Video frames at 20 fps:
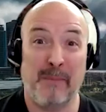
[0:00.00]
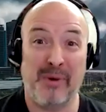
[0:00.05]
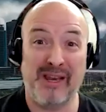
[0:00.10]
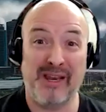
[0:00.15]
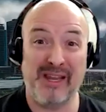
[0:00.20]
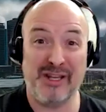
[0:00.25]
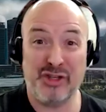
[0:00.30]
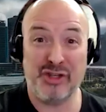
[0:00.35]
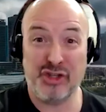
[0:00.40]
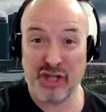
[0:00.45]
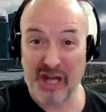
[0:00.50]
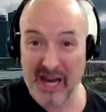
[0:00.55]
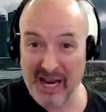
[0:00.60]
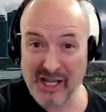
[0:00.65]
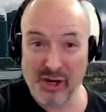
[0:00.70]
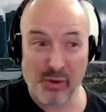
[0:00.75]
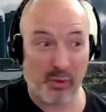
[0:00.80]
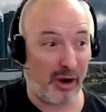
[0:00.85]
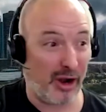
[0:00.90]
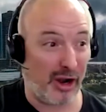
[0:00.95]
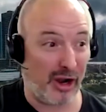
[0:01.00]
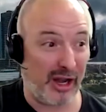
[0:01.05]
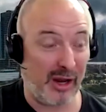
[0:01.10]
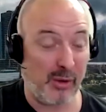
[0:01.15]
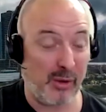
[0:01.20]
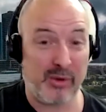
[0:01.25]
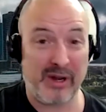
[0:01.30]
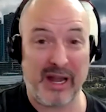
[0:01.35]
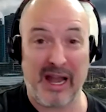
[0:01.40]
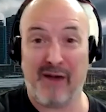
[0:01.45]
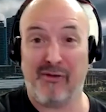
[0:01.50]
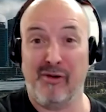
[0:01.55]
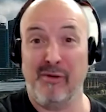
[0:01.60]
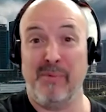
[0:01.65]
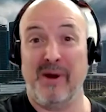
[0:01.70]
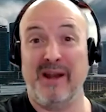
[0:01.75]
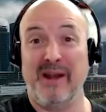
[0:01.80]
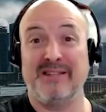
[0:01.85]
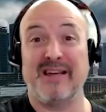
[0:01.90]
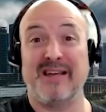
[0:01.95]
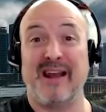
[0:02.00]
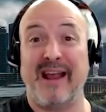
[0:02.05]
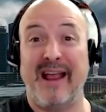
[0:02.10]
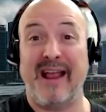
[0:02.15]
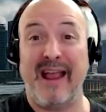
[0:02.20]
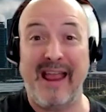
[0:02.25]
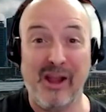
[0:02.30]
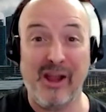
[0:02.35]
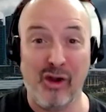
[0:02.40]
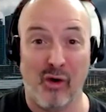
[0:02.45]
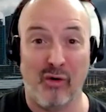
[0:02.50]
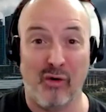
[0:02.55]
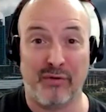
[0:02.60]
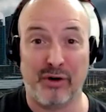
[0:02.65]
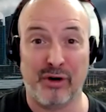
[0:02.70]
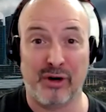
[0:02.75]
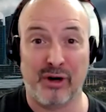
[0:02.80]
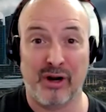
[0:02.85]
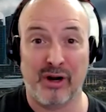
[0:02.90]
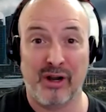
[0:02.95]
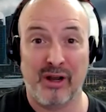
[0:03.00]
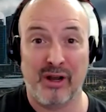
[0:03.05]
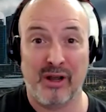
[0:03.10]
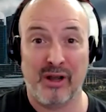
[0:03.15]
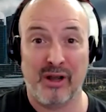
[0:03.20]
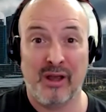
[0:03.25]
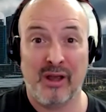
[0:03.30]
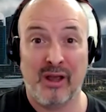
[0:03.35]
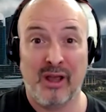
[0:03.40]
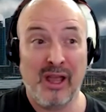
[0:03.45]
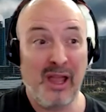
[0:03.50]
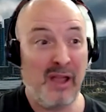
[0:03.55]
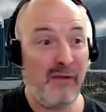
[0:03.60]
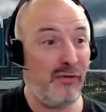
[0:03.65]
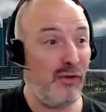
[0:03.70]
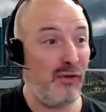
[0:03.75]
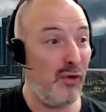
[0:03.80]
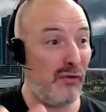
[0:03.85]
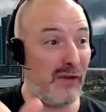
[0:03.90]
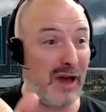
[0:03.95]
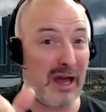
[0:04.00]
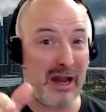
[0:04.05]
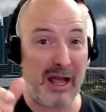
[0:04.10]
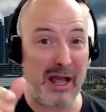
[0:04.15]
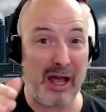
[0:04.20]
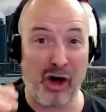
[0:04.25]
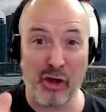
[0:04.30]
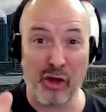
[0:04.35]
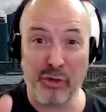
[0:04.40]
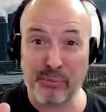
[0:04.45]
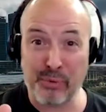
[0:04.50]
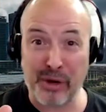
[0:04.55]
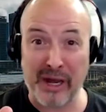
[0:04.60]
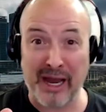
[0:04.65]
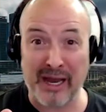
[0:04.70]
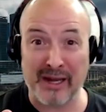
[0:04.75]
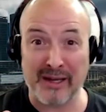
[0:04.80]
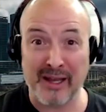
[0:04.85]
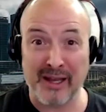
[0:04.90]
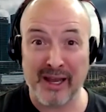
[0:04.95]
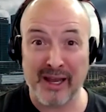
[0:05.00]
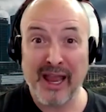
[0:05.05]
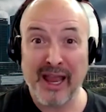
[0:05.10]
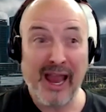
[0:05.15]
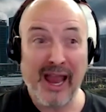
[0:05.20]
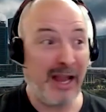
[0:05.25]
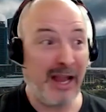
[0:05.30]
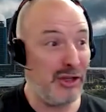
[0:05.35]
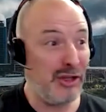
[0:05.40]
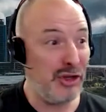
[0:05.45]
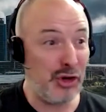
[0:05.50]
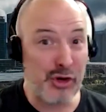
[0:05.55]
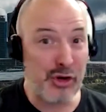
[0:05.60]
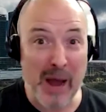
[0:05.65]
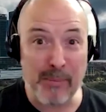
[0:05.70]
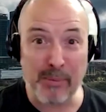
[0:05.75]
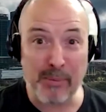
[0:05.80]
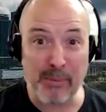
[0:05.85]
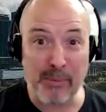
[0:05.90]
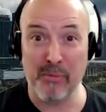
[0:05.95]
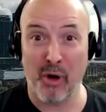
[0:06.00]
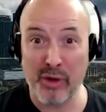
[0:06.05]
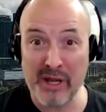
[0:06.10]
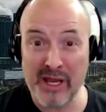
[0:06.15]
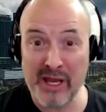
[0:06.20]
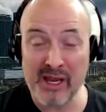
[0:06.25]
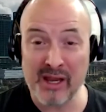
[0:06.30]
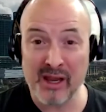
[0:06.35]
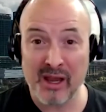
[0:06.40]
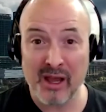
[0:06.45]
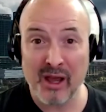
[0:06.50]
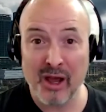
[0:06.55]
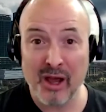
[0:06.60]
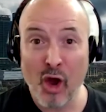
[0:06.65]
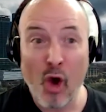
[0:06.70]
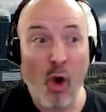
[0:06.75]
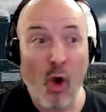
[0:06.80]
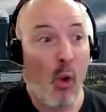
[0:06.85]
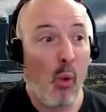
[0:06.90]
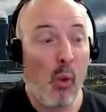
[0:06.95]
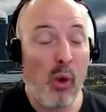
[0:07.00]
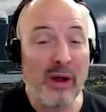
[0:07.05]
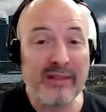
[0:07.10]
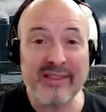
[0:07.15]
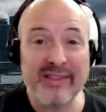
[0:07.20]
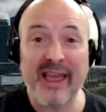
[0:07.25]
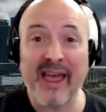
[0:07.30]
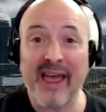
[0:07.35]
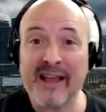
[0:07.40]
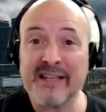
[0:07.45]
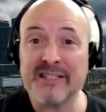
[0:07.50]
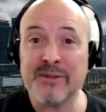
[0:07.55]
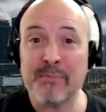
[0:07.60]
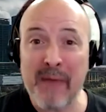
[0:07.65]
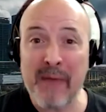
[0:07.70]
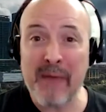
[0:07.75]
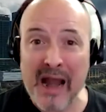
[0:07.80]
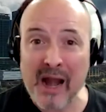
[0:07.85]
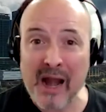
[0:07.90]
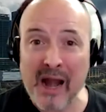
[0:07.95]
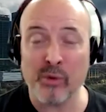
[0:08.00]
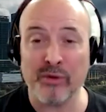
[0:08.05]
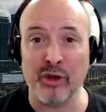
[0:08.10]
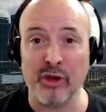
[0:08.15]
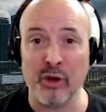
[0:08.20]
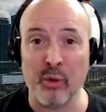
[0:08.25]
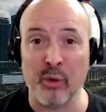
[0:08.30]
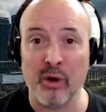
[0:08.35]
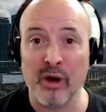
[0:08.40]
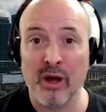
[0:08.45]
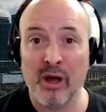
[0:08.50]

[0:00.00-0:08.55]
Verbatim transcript: But in January, when everybody's got a hangover, if you've got a health brand and you're not promoting, what the heck's the matter with you?